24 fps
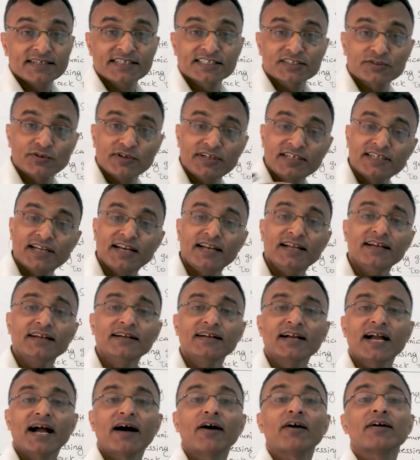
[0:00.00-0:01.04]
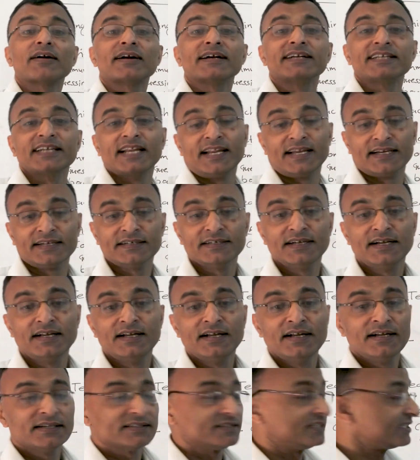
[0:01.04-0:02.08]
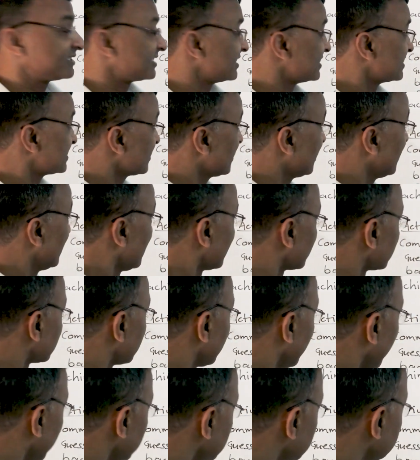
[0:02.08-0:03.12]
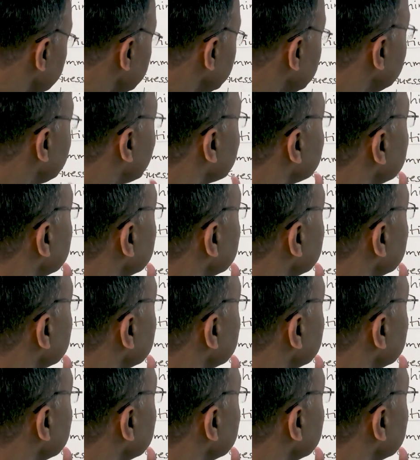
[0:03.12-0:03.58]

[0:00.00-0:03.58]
Storytelling or retelling. This is another activity that